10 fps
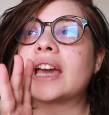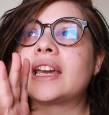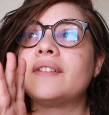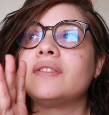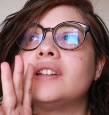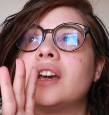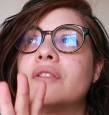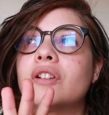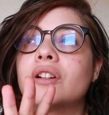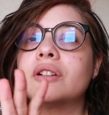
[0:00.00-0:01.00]
I have
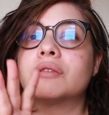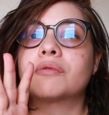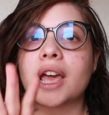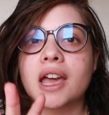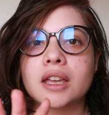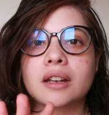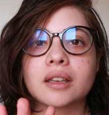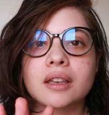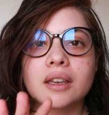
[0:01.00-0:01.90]
never read